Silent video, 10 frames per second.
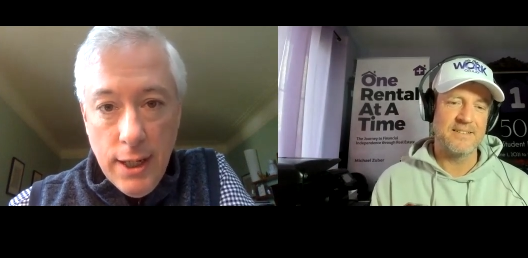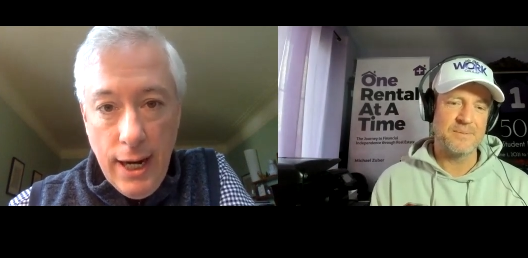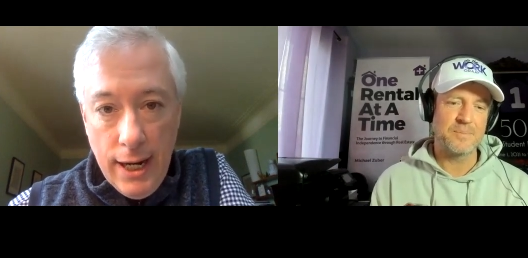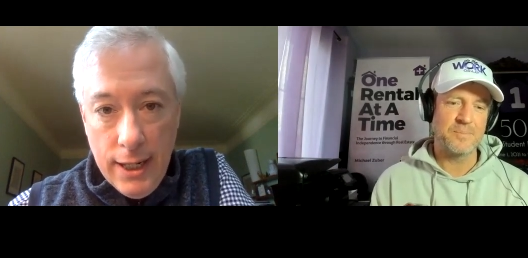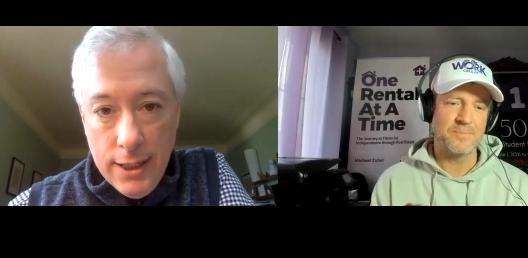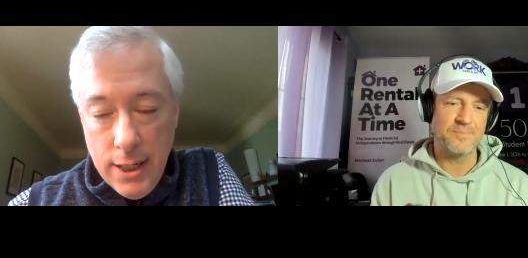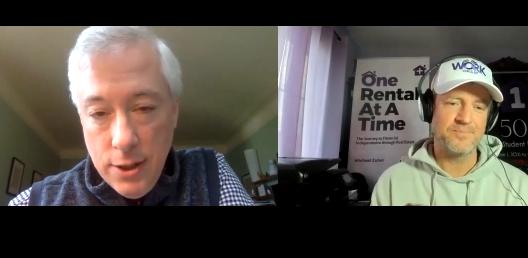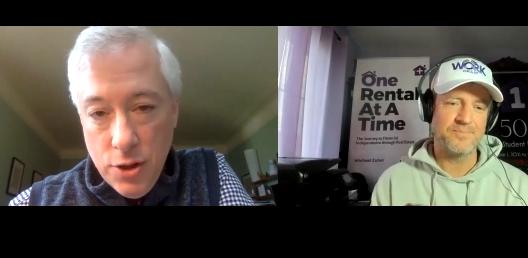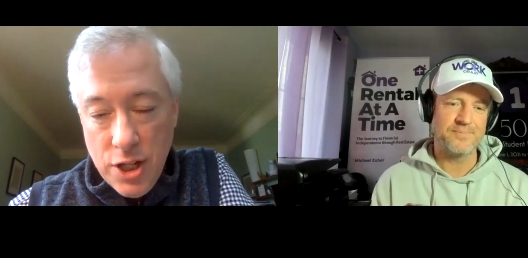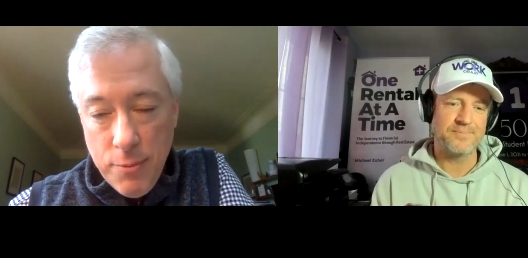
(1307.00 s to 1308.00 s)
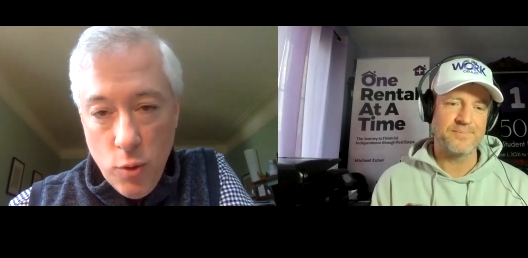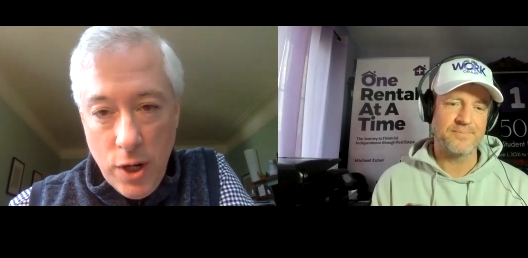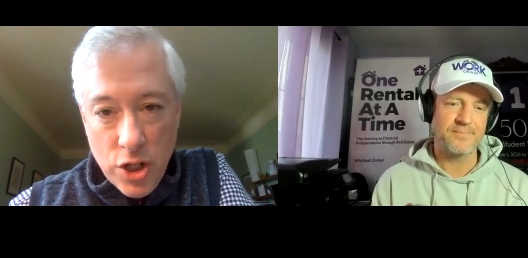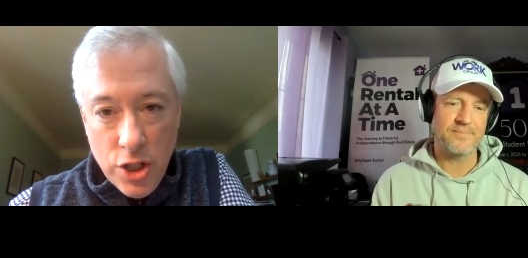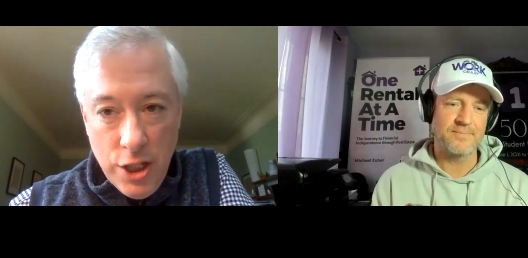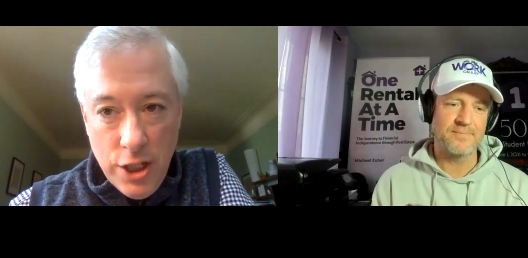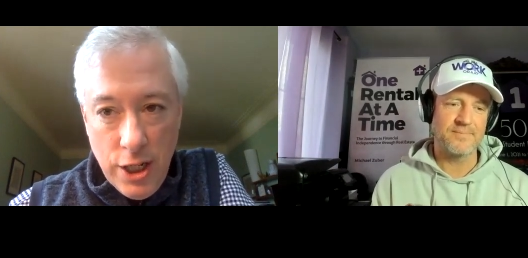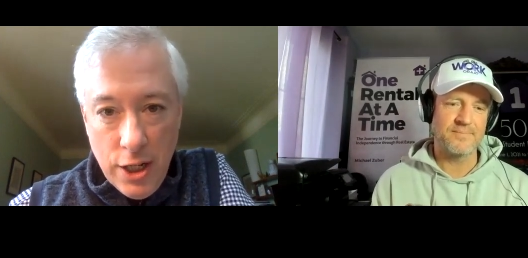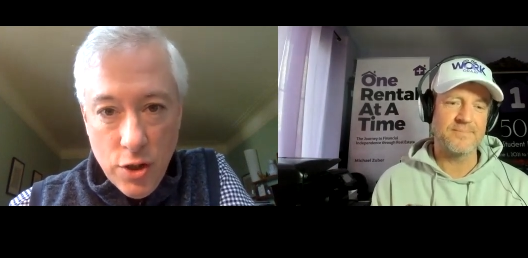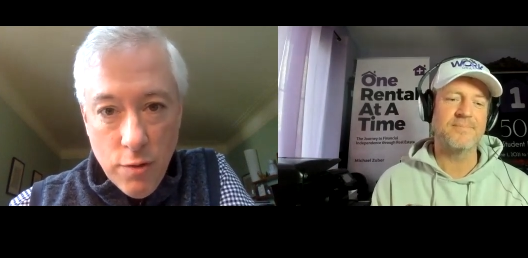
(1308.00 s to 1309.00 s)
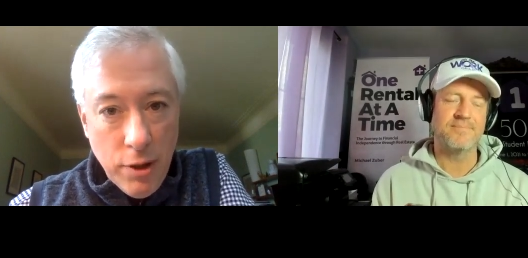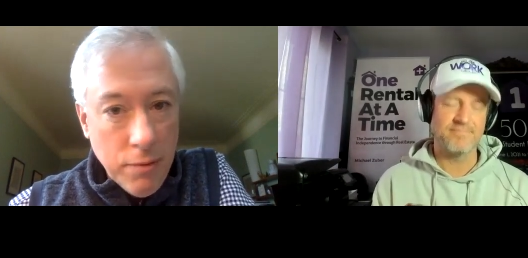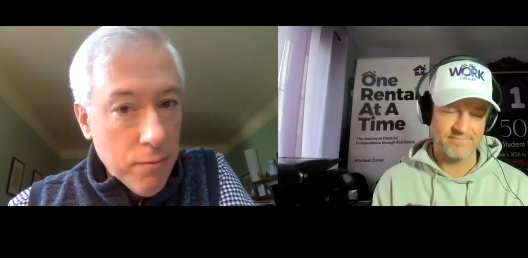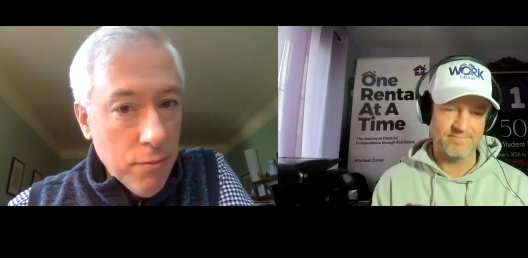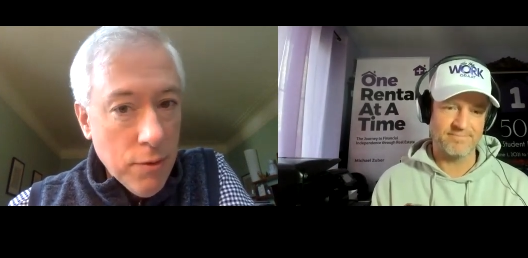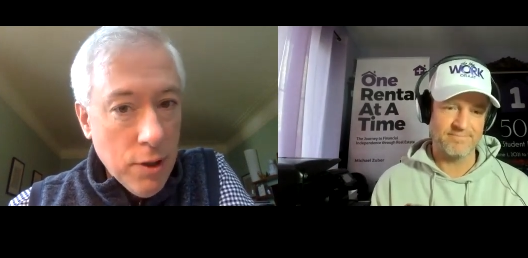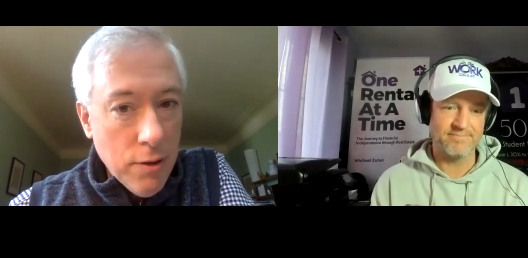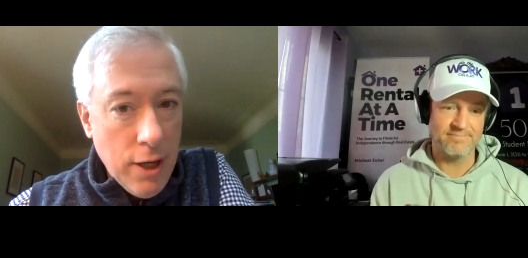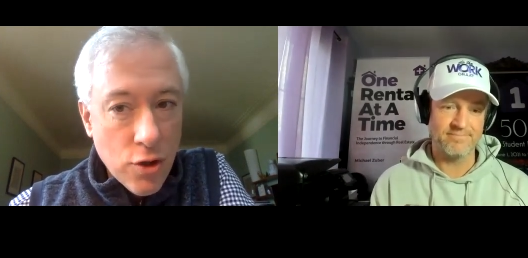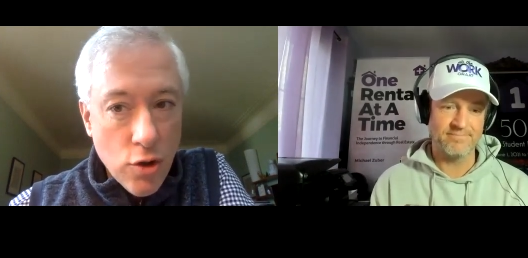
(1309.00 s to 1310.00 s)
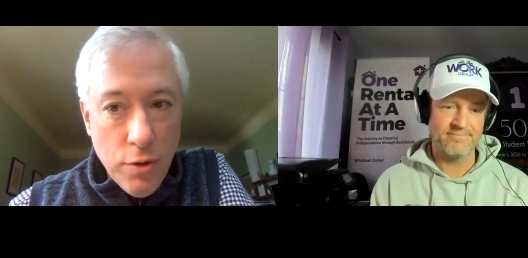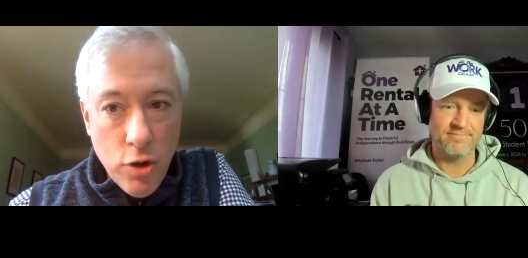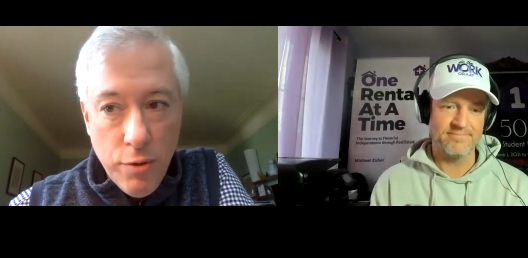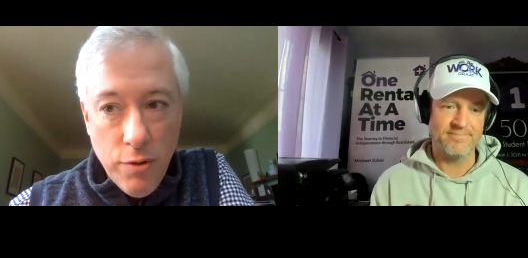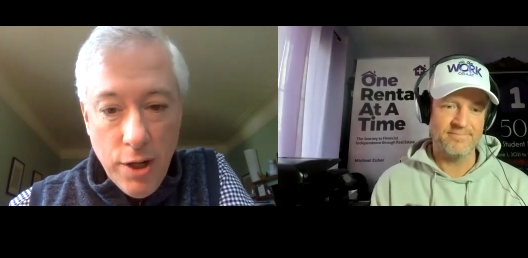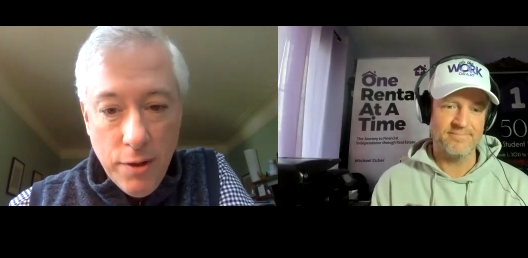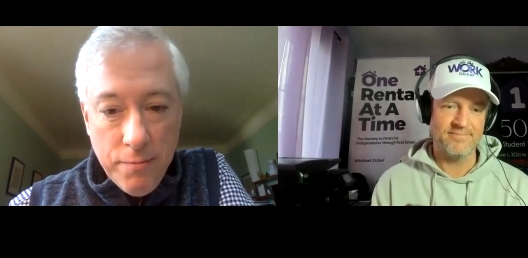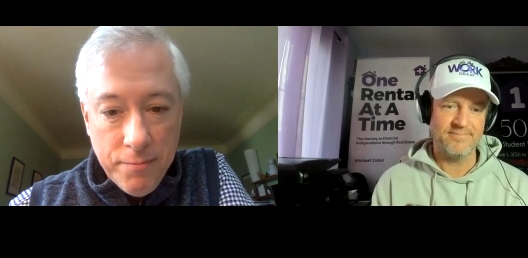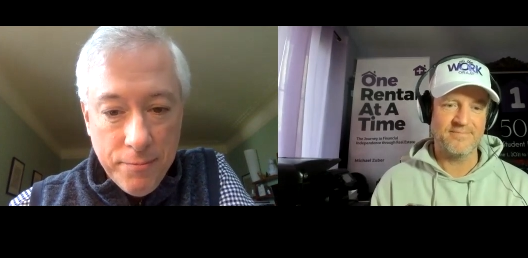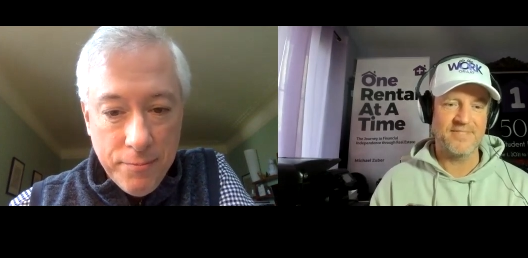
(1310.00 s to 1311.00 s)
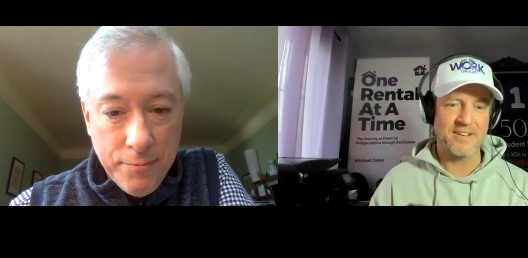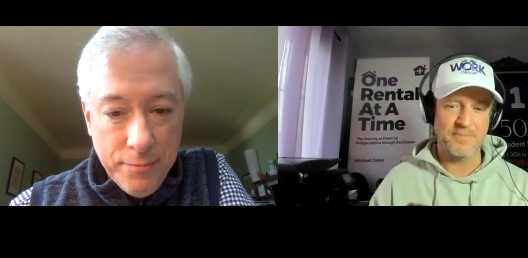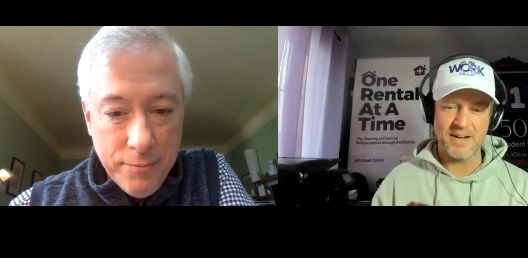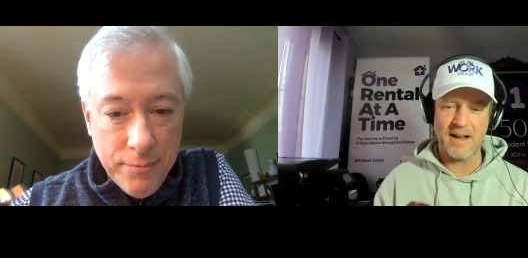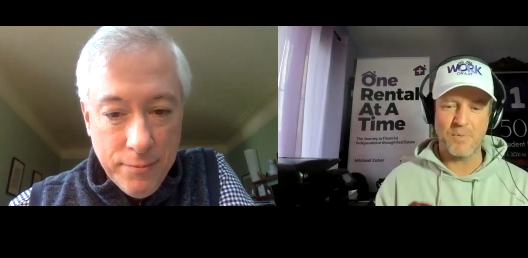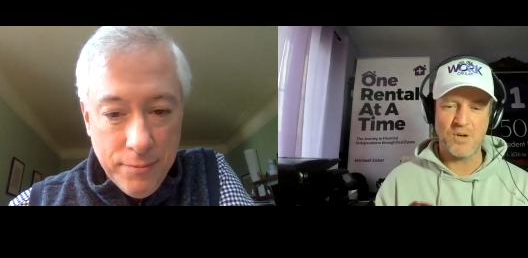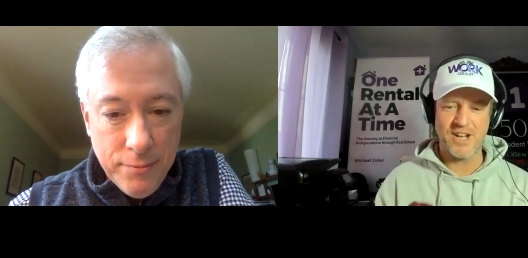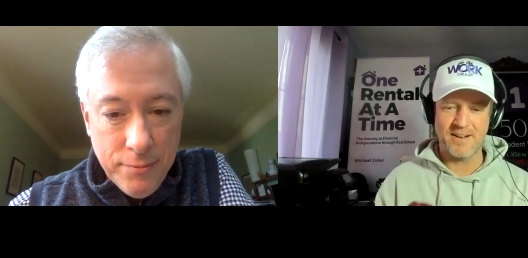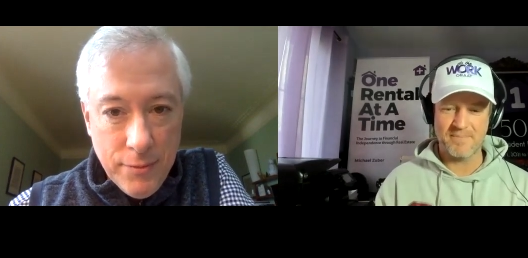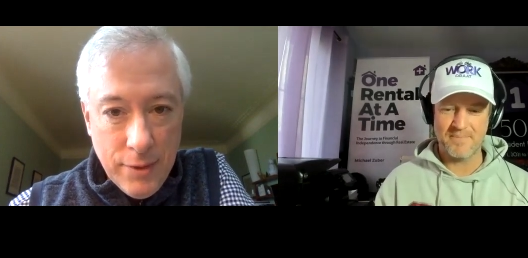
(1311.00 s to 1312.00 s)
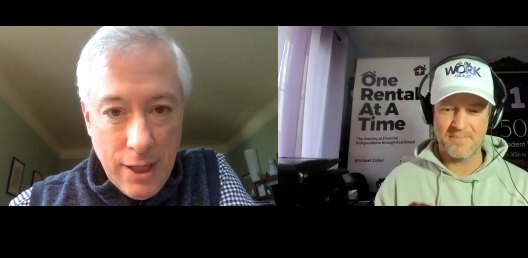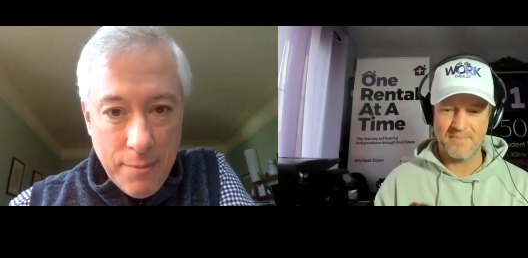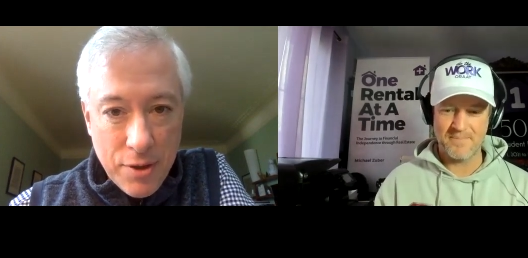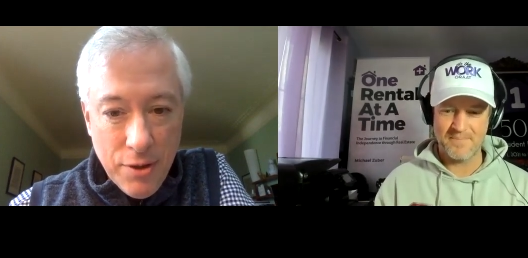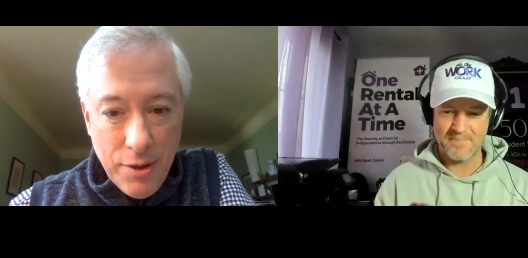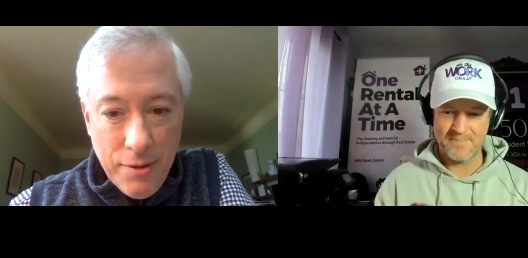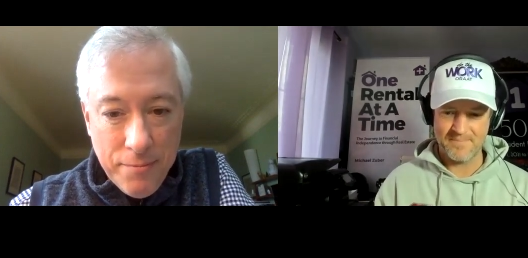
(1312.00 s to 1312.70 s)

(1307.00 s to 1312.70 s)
Speaker 1: And there's a couple questions you need to answer, but answer them and you'll be right in.
Speaker 2: Thanks, buddy. I appreciate it.
Speaker 1: Absolutely.